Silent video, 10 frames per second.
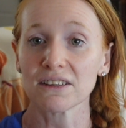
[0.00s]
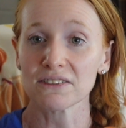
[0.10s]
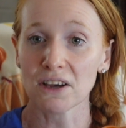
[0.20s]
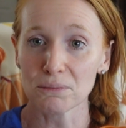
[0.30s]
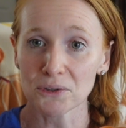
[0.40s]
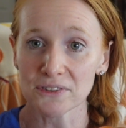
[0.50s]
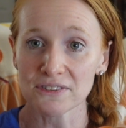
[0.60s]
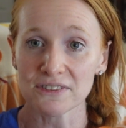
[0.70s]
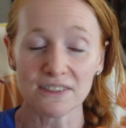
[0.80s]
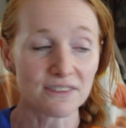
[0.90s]
autumnal
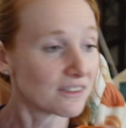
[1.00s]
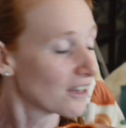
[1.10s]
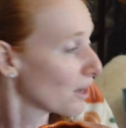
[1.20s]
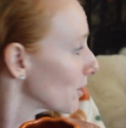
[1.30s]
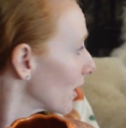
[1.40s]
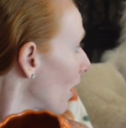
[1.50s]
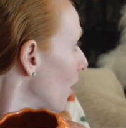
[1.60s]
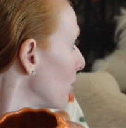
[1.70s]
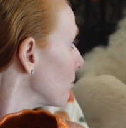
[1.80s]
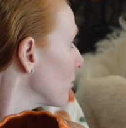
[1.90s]
season coming
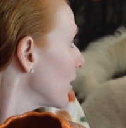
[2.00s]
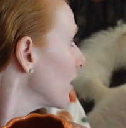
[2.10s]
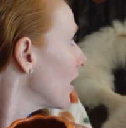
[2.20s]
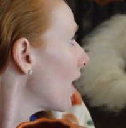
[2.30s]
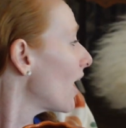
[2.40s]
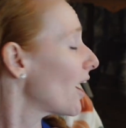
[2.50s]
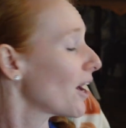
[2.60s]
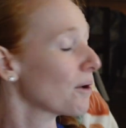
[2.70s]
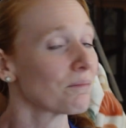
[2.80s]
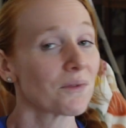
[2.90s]

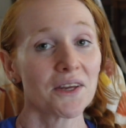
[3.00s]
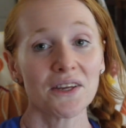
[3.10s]
up.